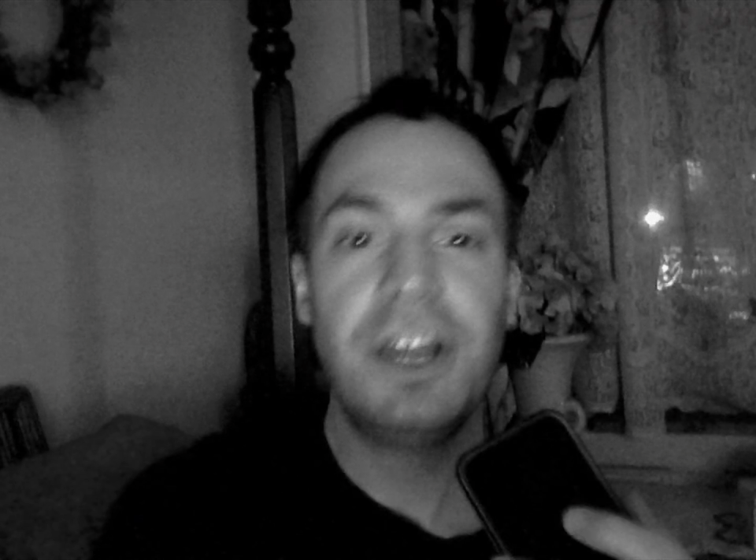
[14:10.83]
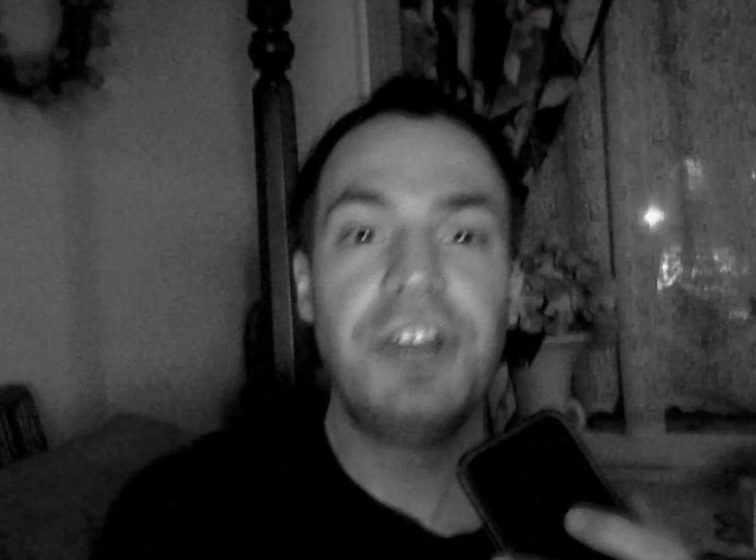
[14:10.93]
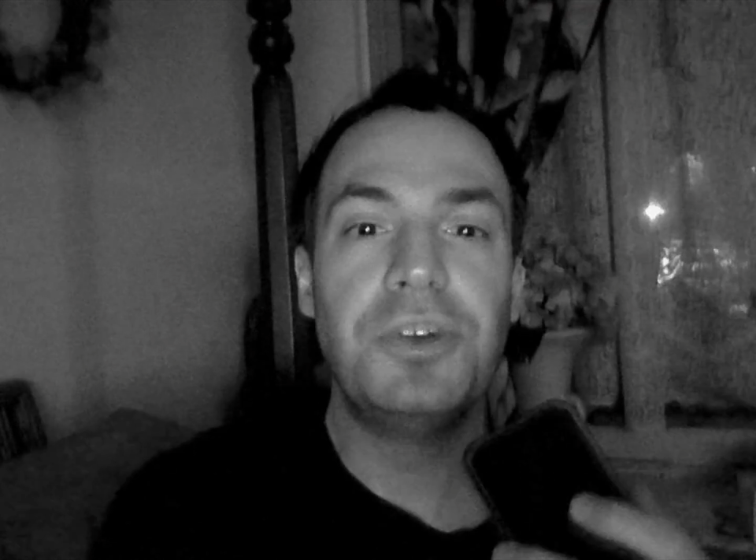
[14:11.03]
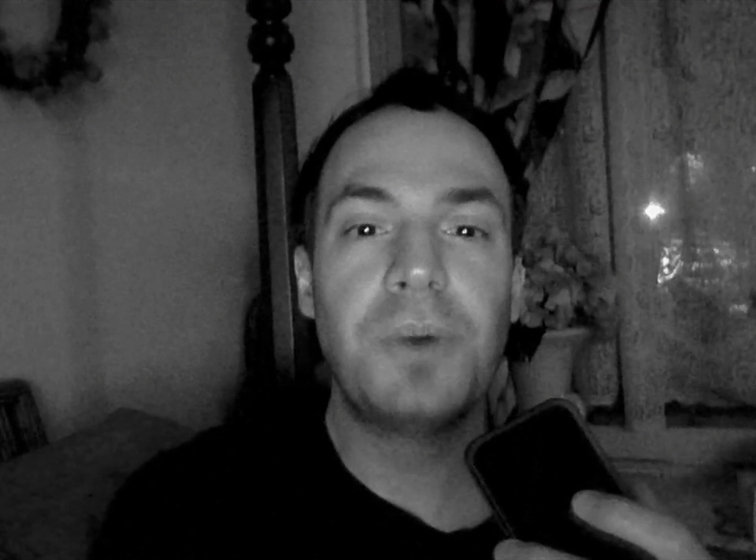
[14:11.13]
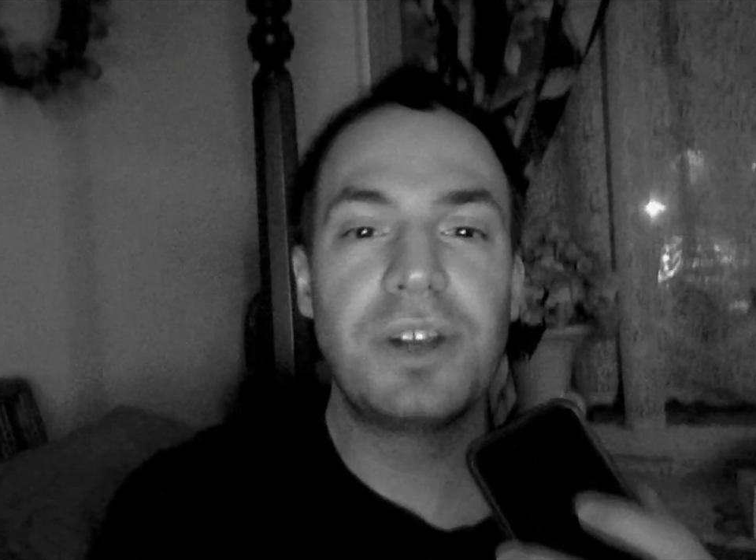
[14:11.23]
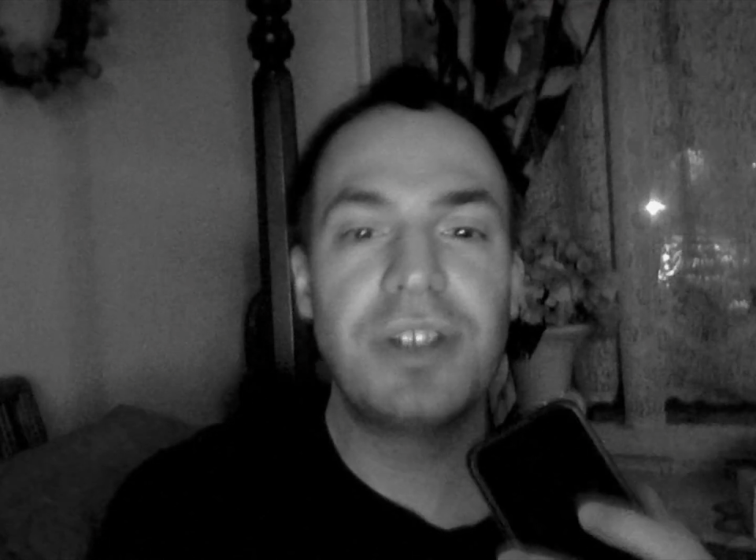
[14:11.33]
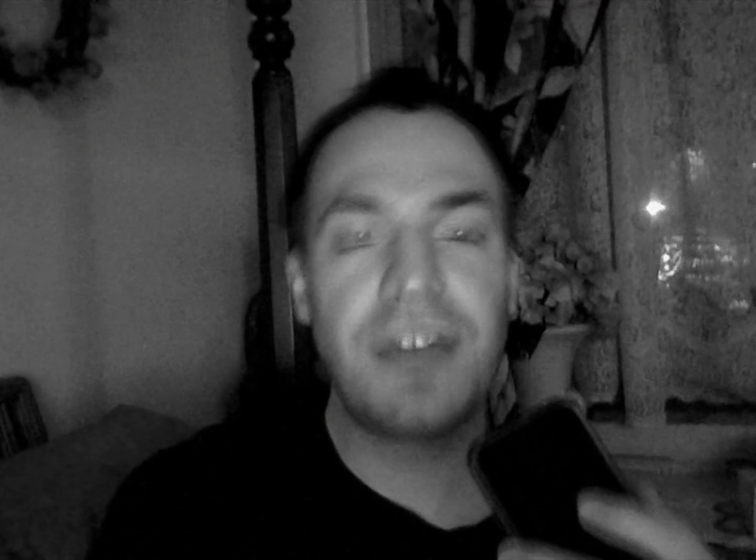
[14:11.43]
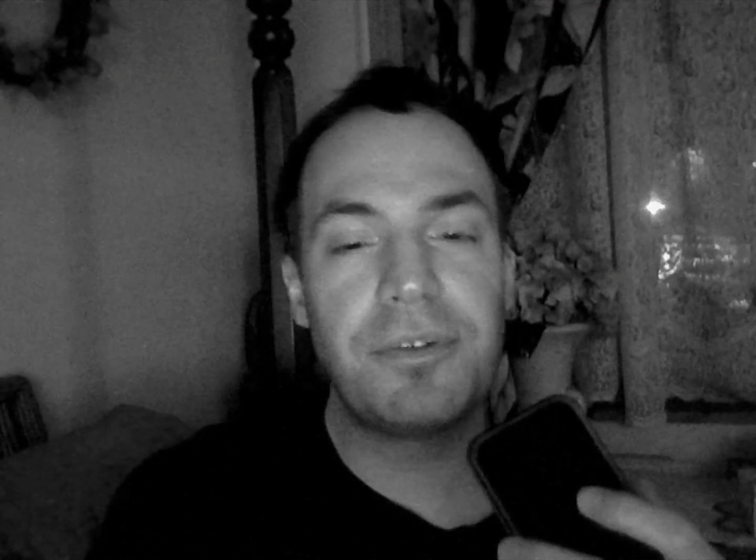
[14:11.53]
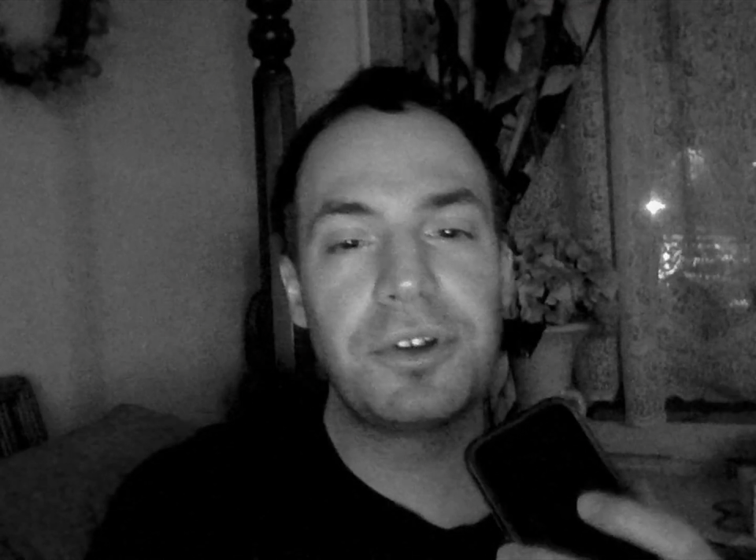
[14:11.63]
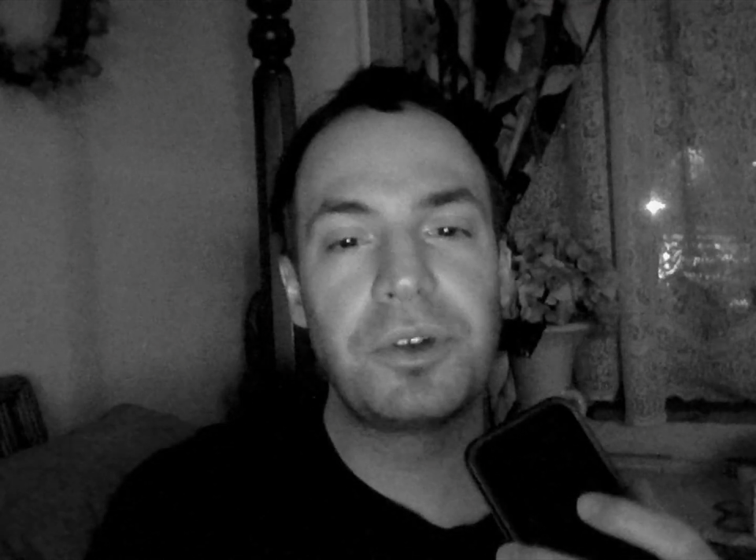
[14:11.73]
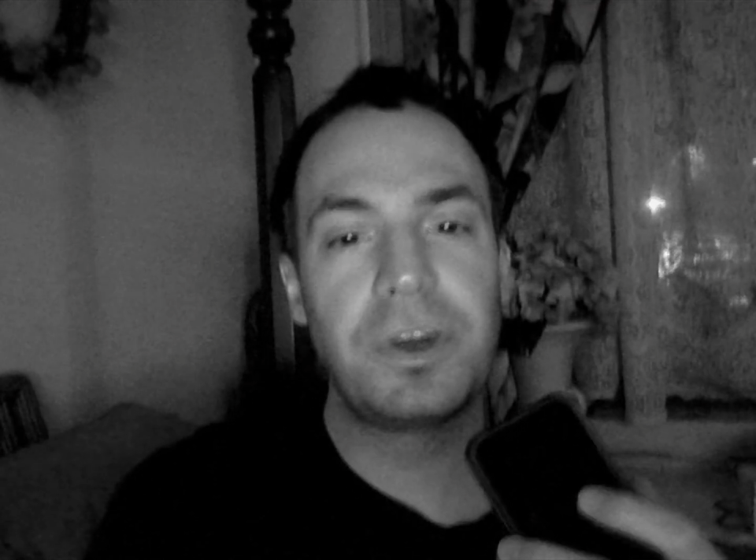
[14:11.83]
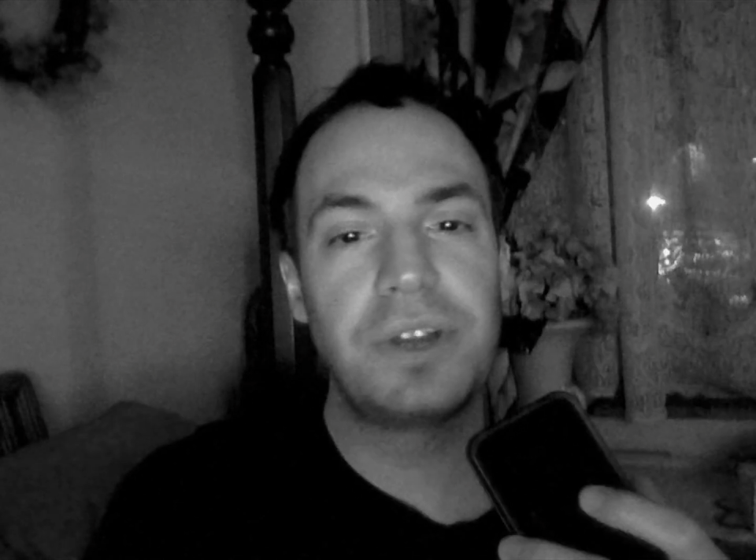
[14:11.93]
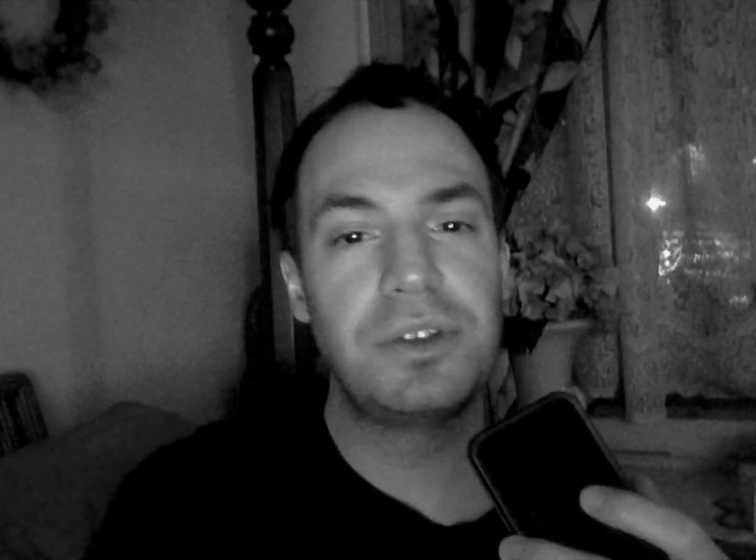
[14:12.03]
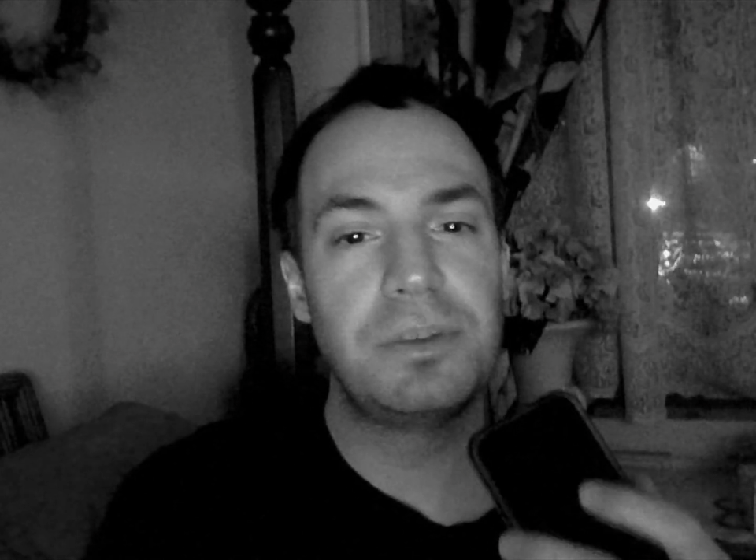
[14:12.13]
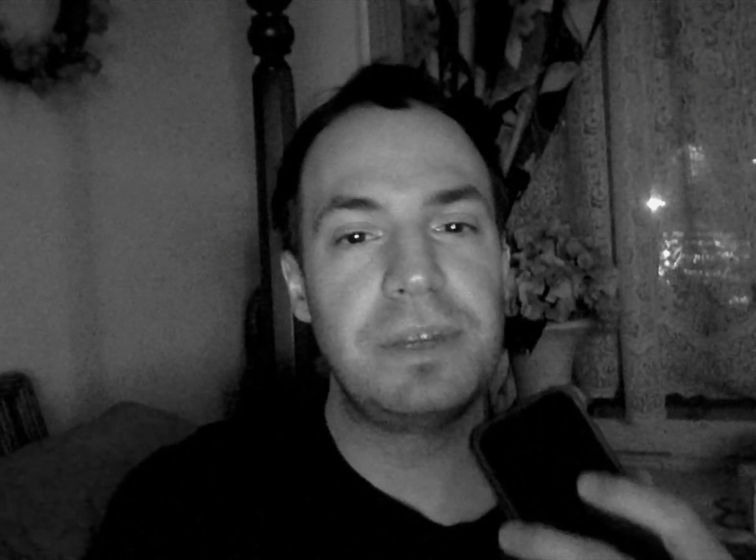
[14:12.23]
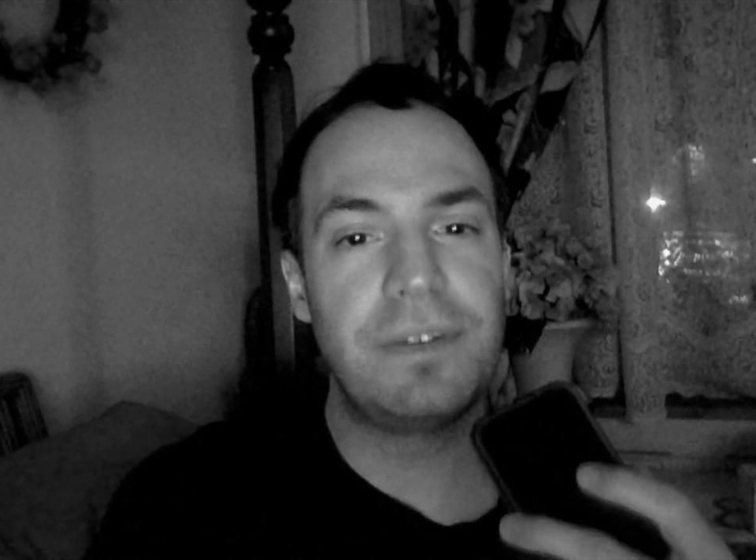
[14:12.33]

You are never going to be